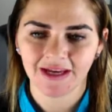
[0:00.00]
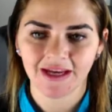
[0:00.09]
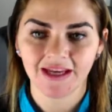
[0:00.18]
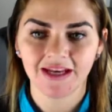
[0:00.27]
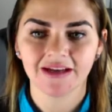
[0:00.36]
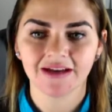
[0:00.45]

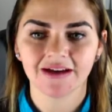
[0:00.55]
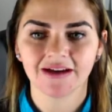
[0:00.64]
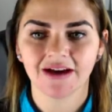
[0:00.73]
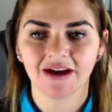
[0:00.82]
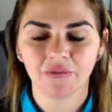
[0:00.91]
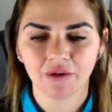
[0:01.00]
And
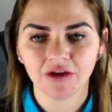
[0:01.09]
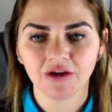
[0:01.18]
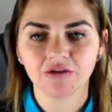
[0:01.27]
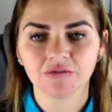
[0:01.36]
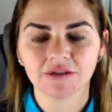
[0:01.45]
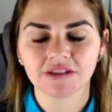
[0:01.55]
I want you
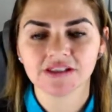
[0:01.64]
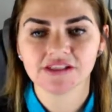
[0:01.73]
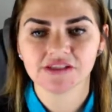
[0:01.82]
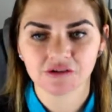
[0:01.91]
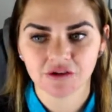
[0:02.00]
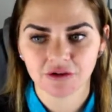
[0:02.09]
to really
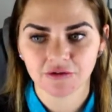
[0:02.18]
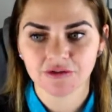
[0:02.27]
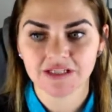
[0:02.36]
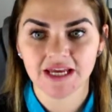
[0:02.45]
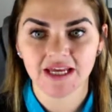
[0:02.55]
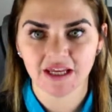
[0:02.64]
start
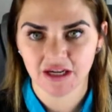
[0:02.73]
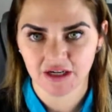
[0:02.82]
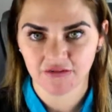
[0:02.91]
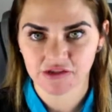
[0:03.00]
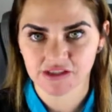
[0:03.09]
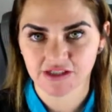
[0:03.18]
taking care
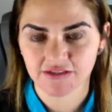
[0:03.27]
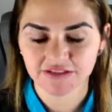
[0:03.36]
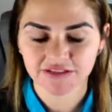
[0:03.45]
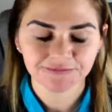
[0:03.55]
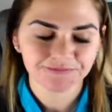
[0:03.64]
of yourselves.